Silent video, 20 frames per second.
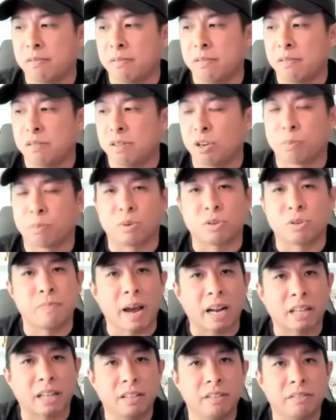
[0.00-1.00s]
your
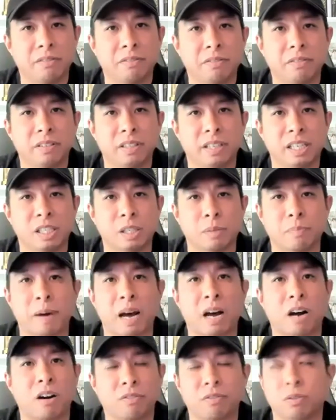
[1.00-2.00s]
perspective, is a
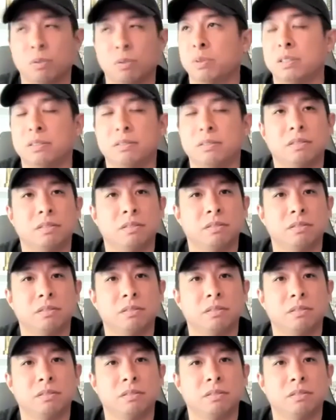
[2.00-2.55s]
powerful one.